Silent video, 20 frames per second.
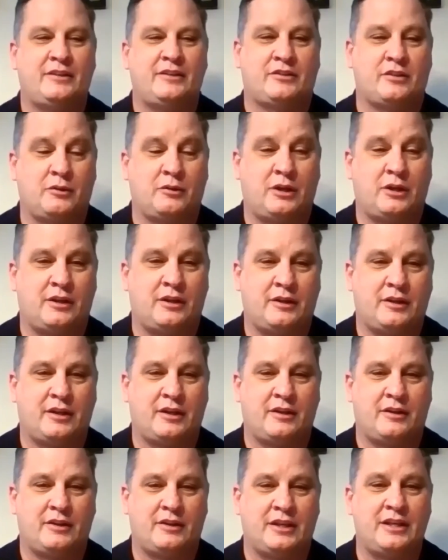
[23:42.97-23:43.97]
so
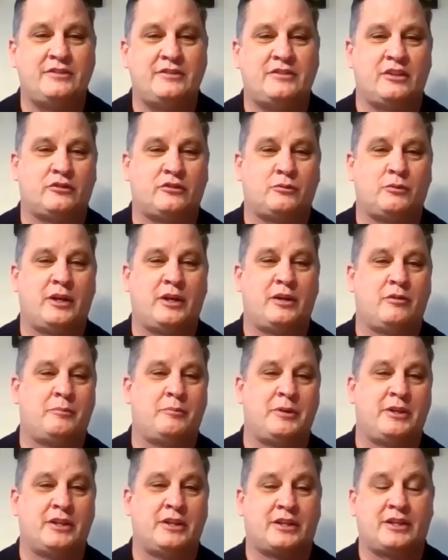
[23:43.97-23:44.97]
the easiest way would
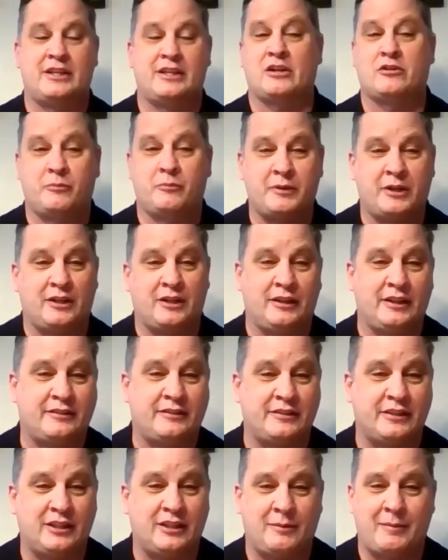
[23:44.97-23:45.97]
be to connect with me on
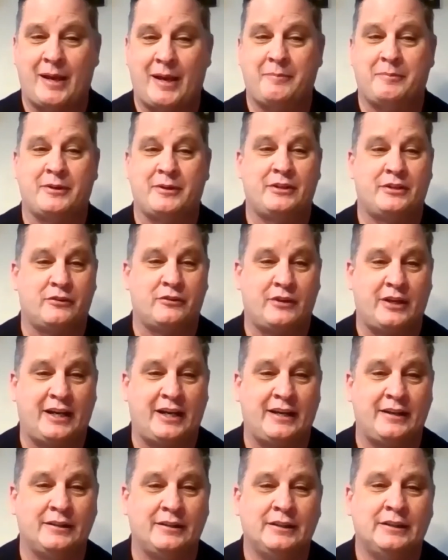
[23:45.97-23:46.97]
LinkedIn. I'm happy to do
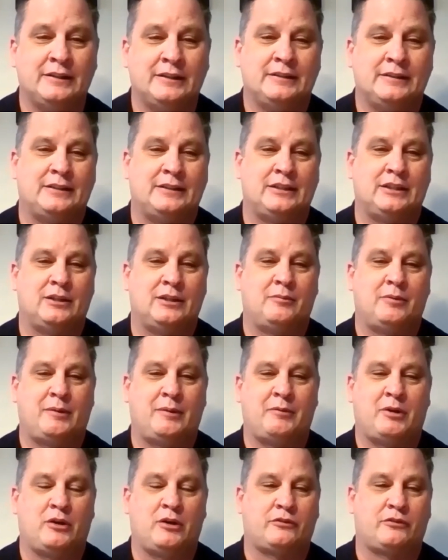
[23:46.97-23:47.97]
that. I'm
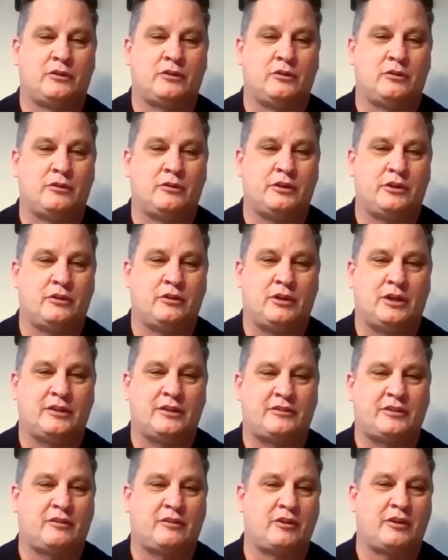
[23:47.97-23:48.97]
also, you know, on
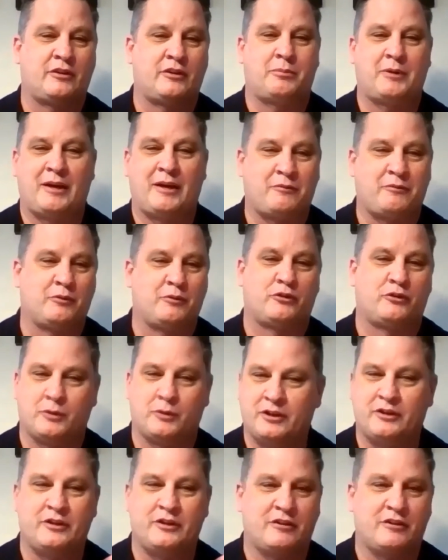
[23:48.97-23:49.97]
several other platforms.
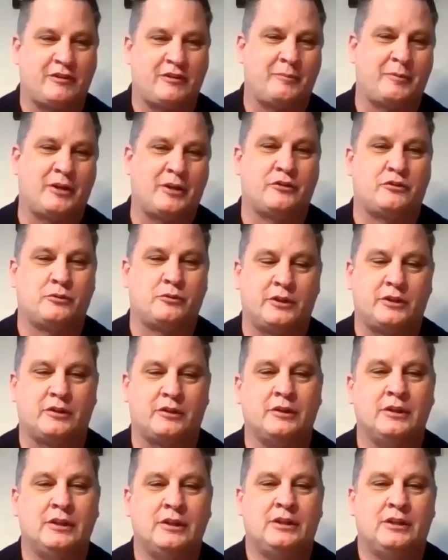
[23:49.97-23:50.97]
Twitter, you can find me on
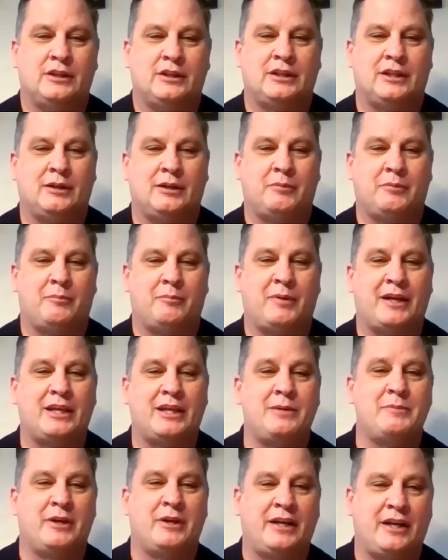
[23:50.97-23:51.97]
Twitter. But my
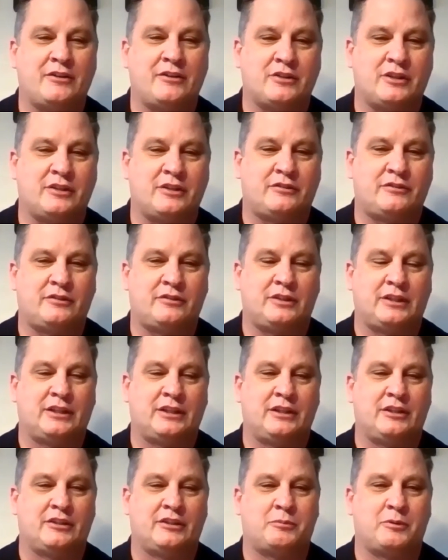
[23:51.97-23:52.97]
email address
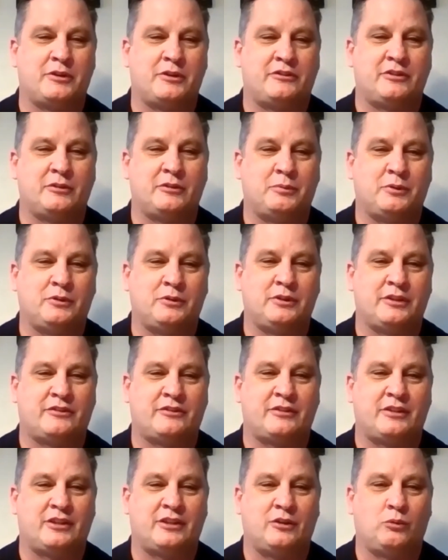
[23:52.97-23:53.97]
is pretty simple. It's
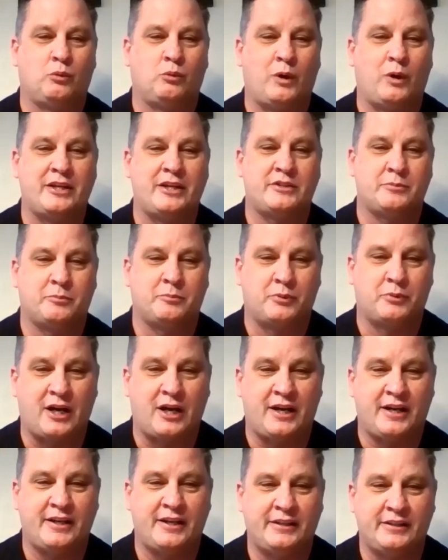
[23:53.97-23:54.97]

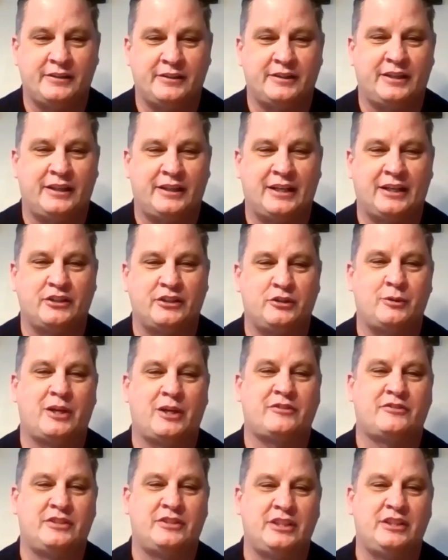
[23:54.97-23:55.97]

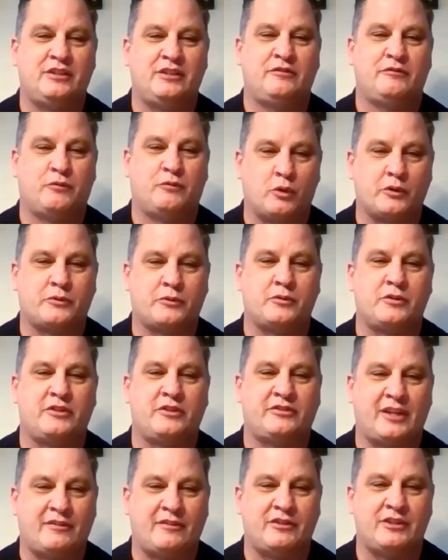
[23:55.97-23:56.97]

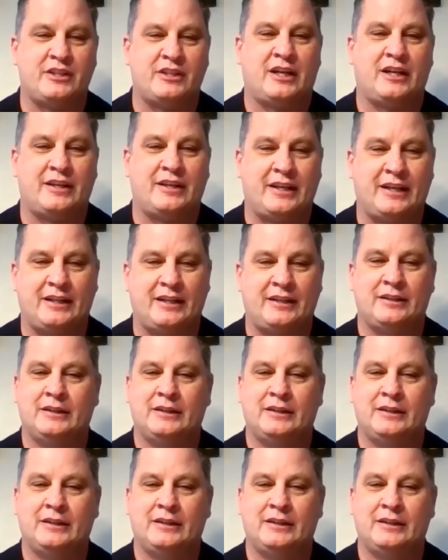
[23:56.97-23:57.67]
whitebry@usd437.net.